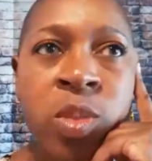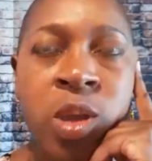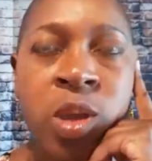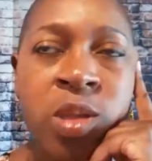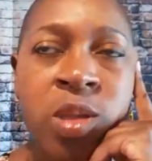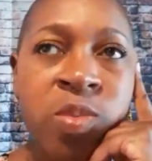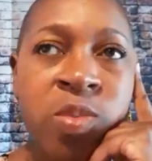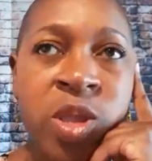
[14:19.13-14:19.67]

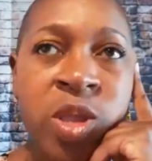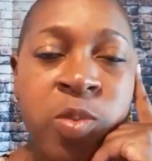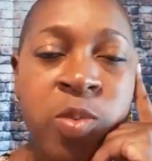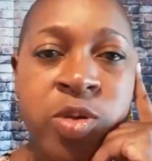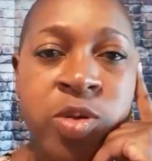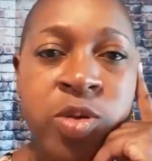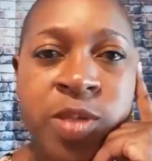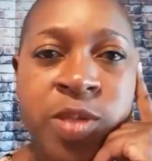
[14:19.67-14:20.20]
Depends on the
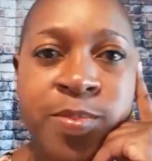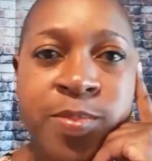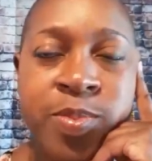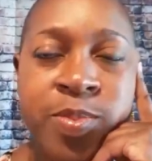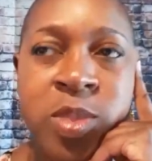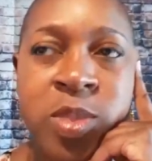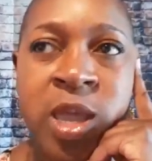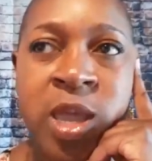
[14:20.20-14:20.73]
person,
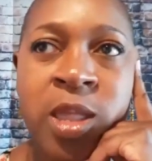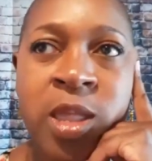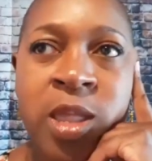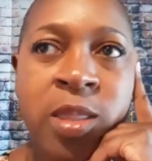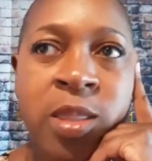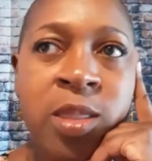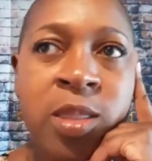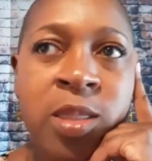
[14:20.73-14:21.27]

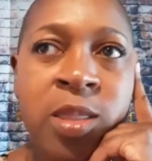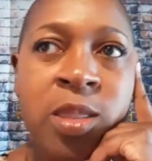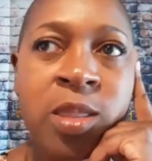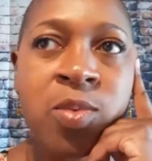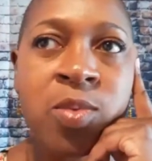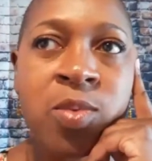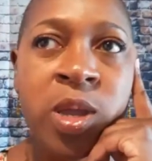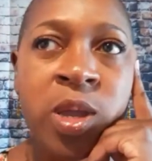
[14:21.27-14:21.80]
and
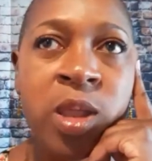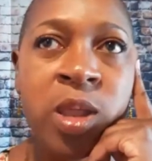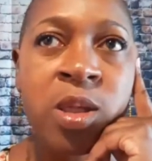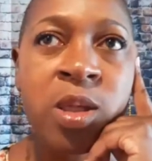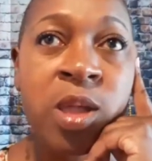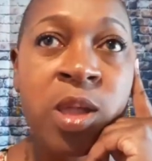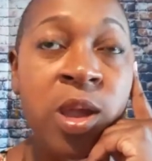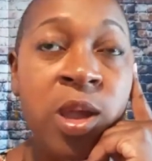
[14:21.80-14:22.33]
what kind of,
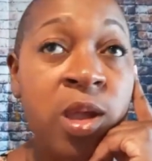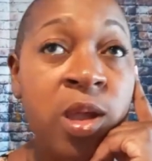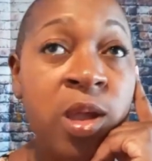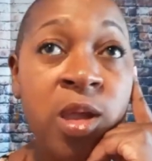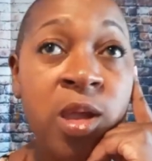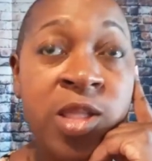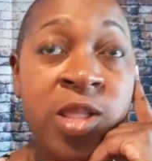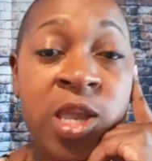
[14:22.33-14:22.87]

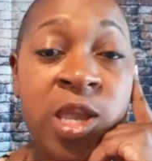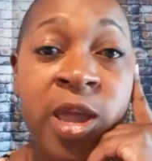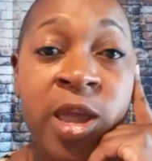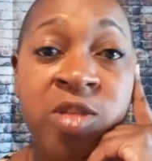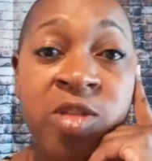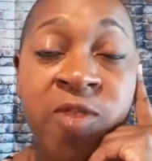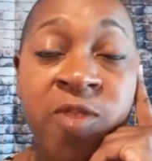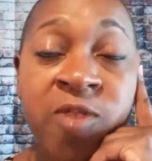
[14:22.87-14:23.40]
is he an
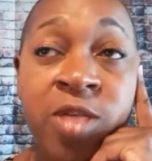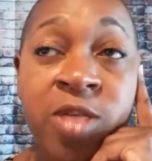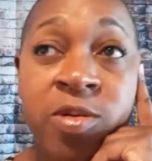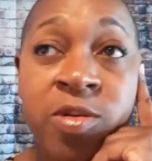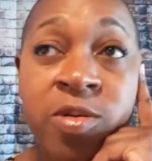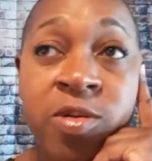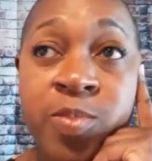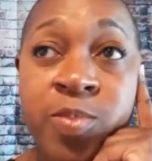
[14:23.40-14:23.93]
active father,